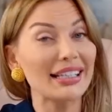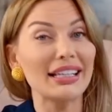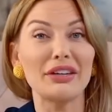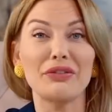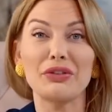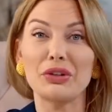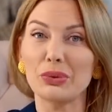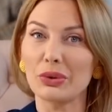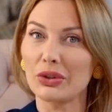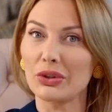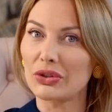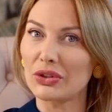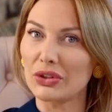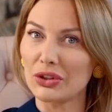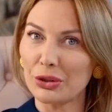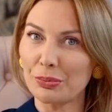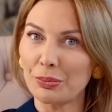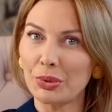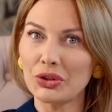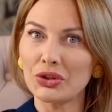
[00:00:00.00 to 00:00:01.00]
if you want to
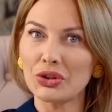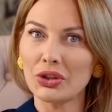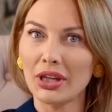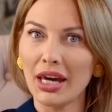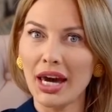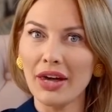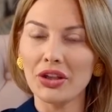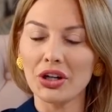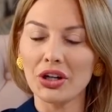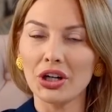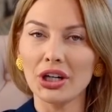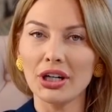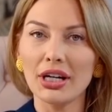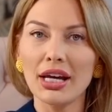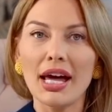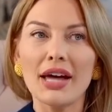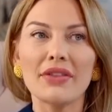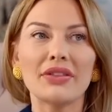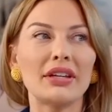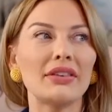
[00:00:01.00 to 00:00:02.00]
look put together,
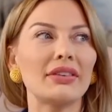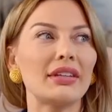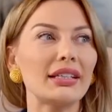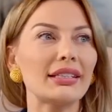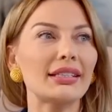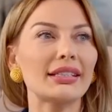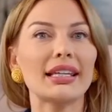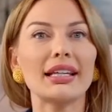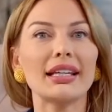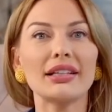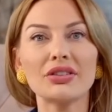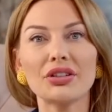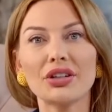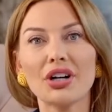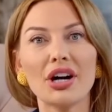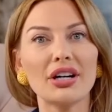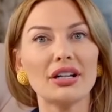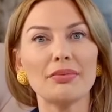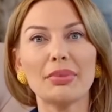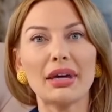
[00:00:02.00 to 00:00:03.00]
then this
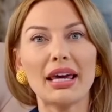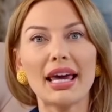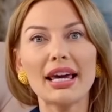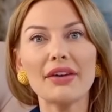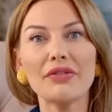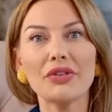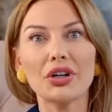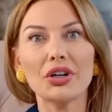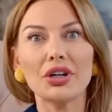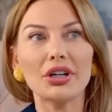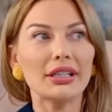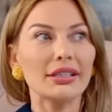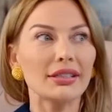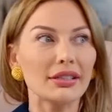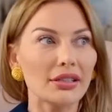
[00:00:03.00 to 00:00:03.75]
kindergarten behavior is